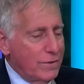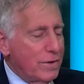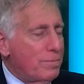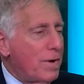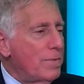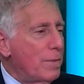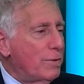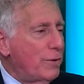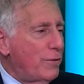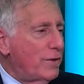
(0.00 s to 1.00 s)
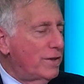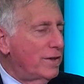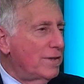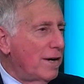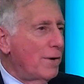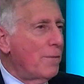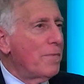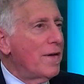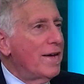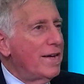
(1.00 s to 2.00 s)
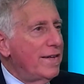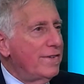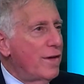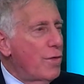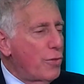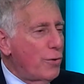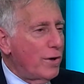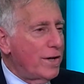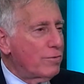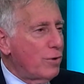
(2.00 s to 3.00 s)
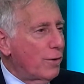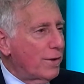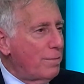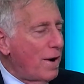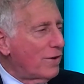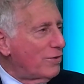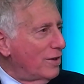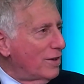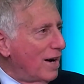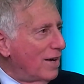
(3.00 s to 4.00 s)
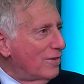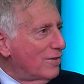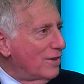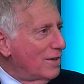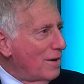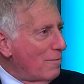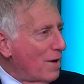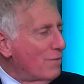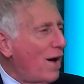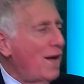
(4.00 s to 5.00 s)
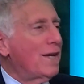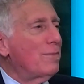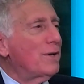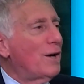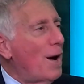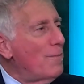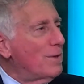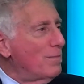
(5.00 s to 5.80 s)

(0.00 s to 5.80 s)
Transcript: And the problem number two for Netanyahu is he thought he had totally boxed in Gantz by inviting him to come